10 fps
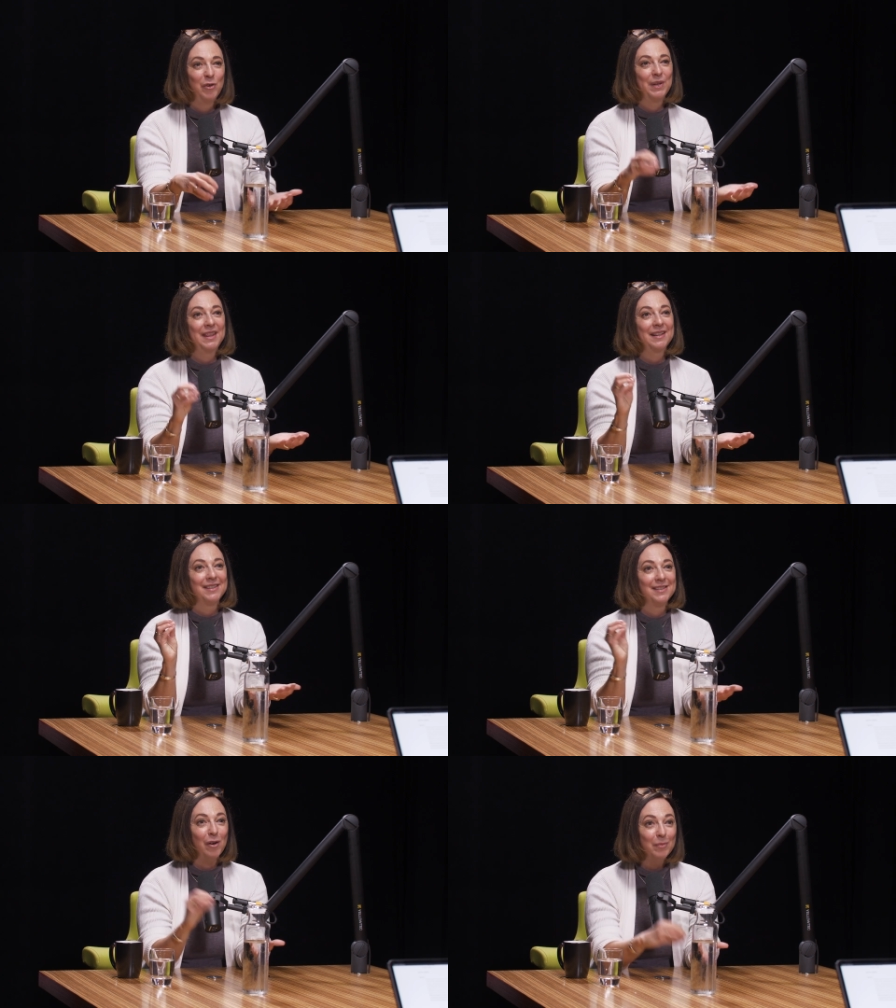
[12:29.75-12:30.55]
But that
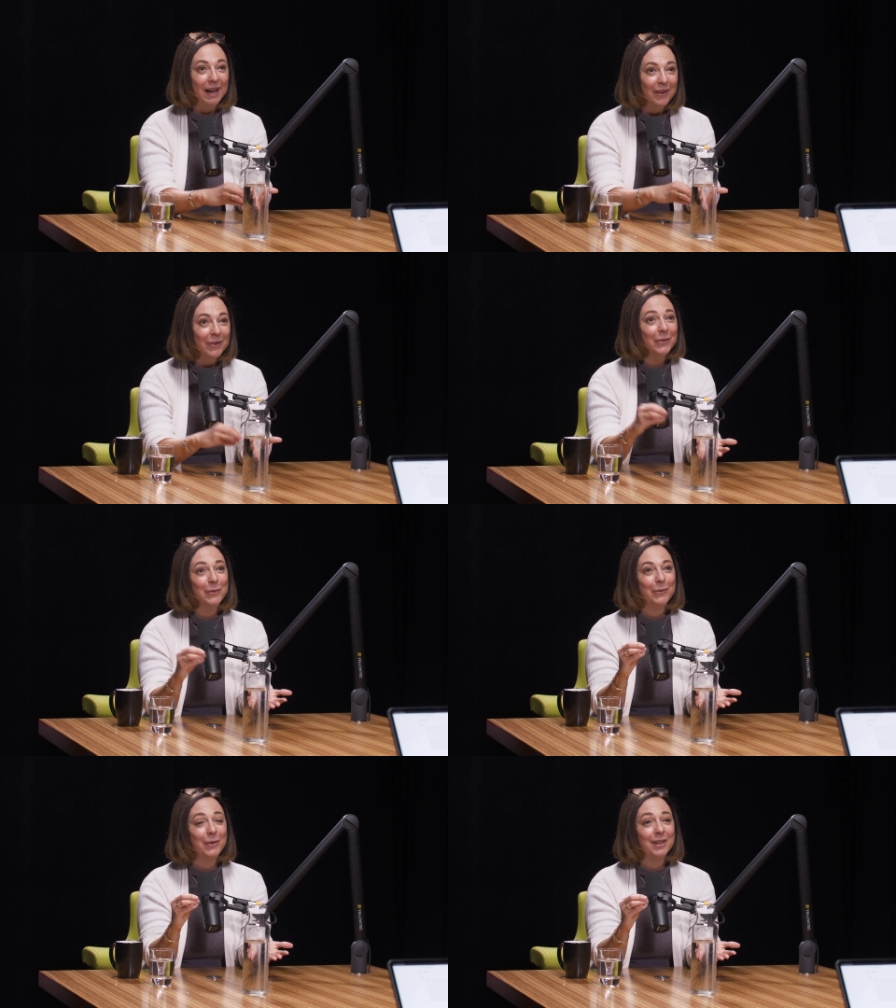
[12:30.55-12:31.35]
somehow
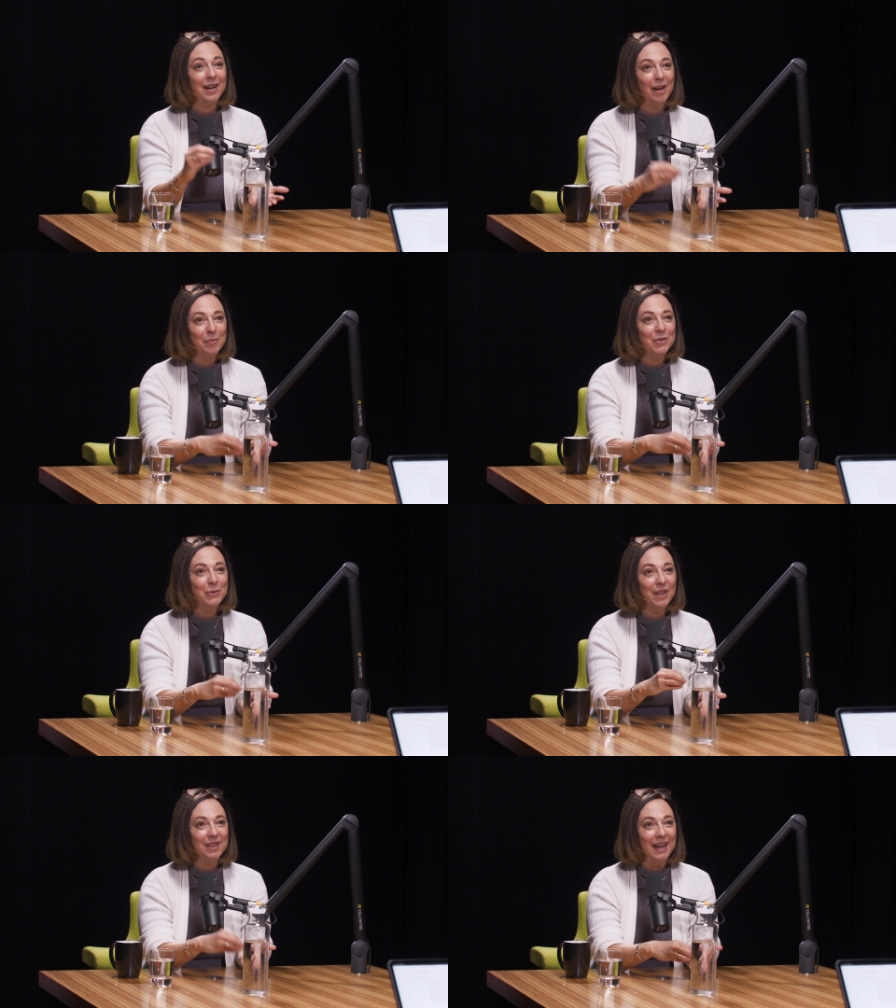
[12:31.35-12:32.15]
what comes
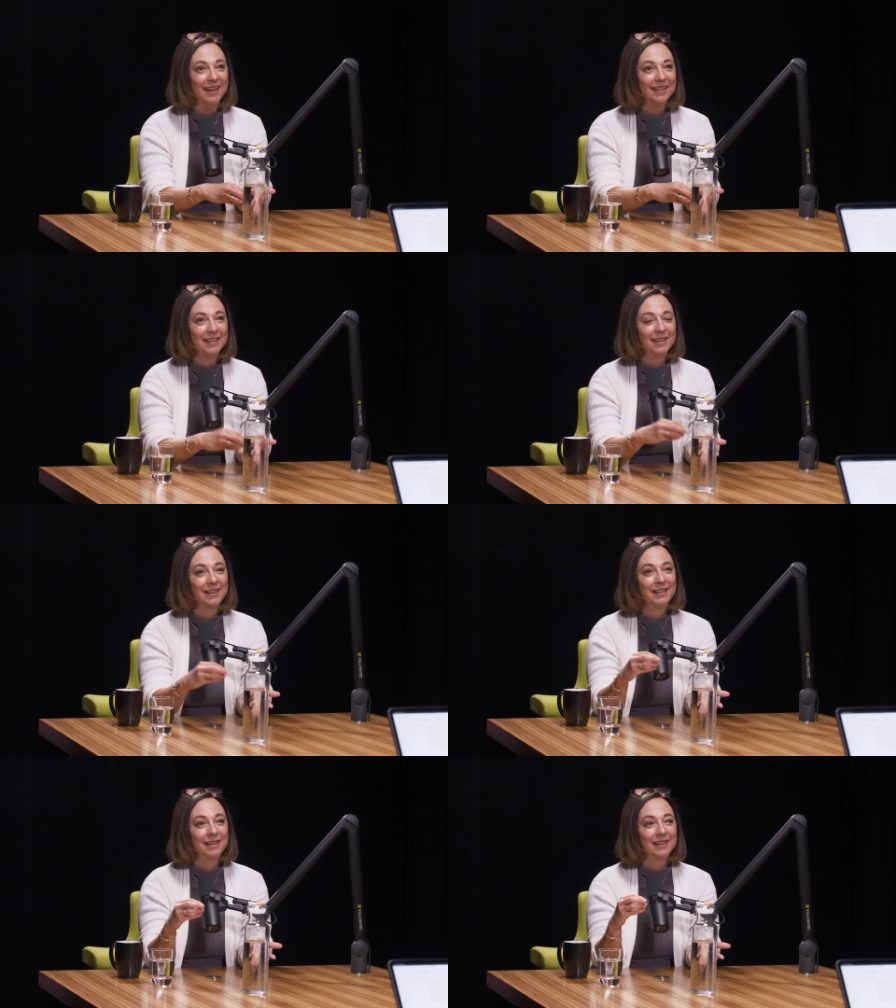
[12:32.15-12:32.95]
with that
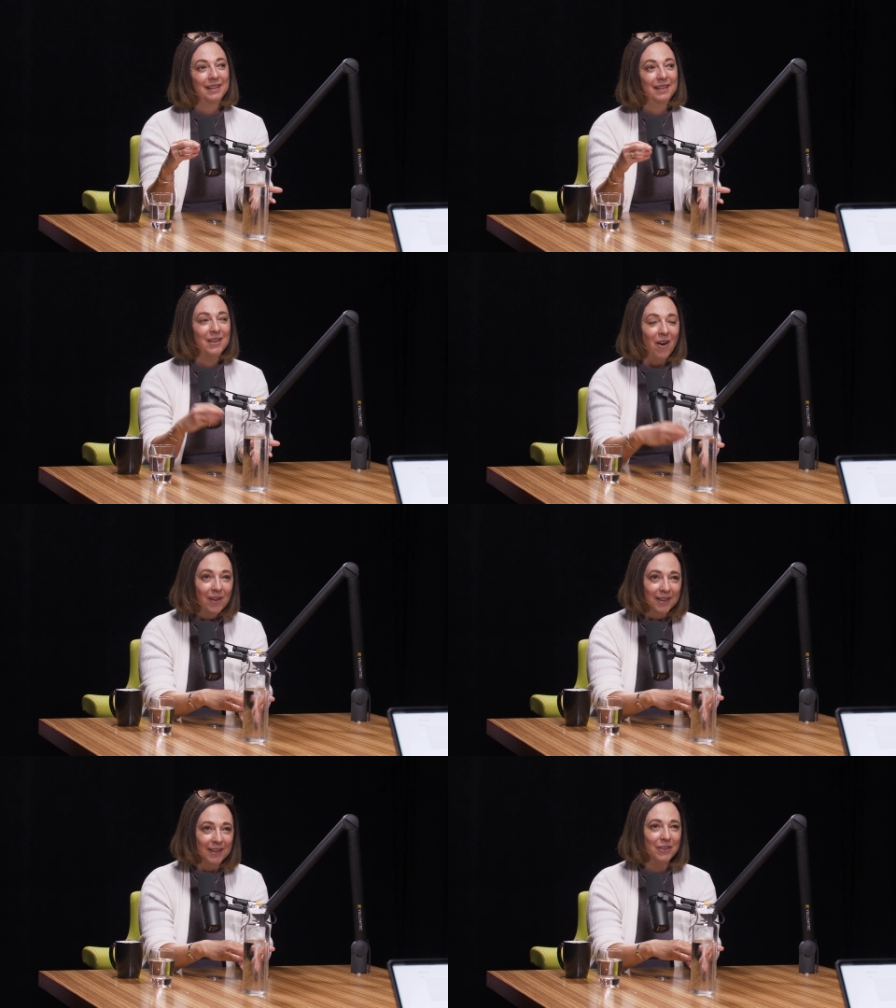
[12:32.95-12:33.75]

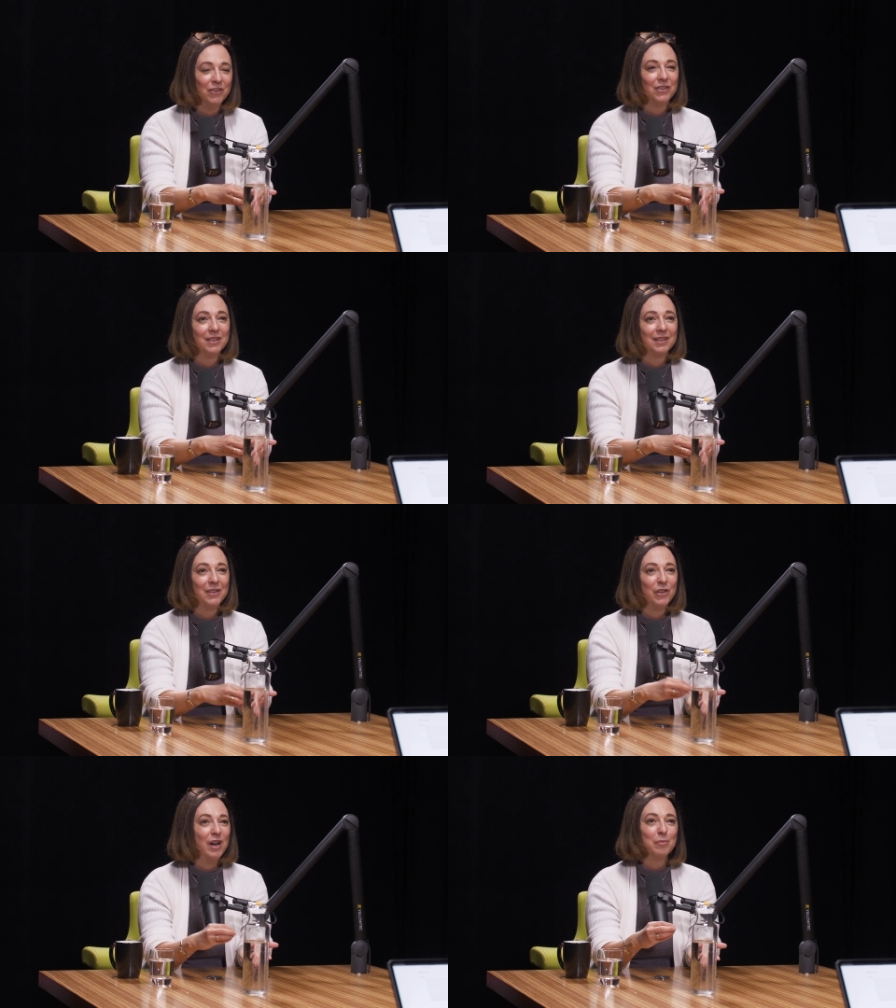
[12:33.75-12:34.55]
knowledge,
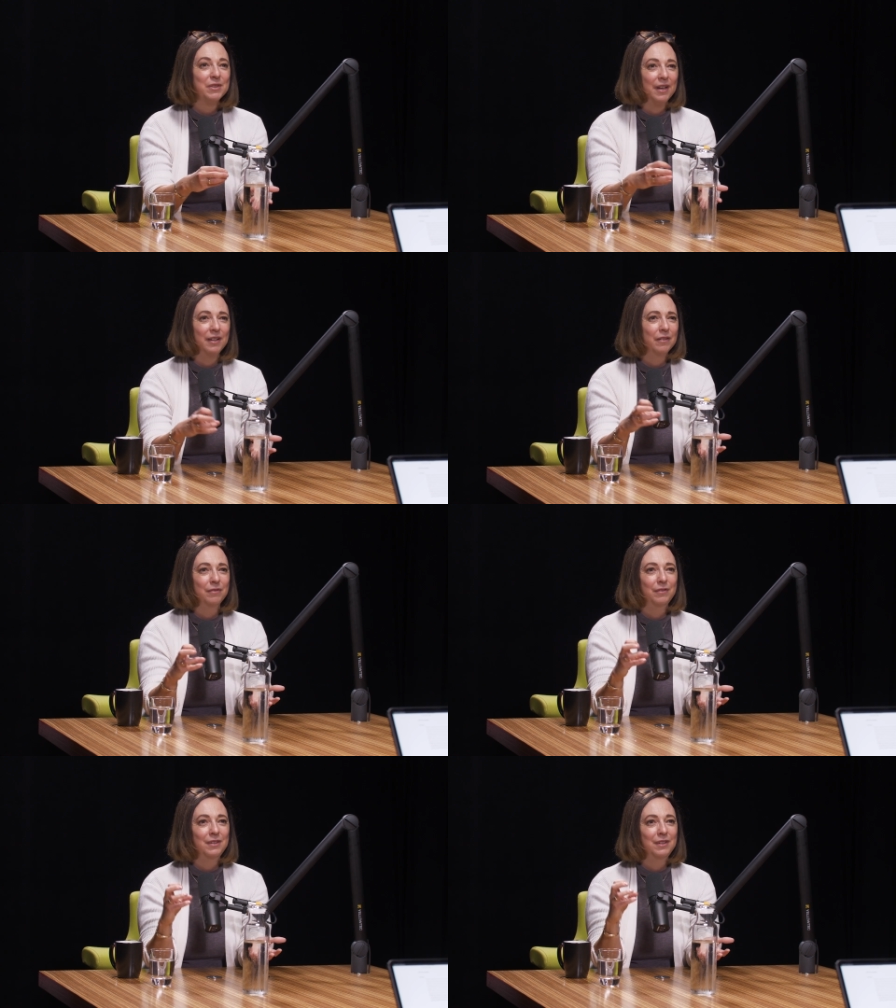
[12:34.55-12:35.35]
there comes a kind of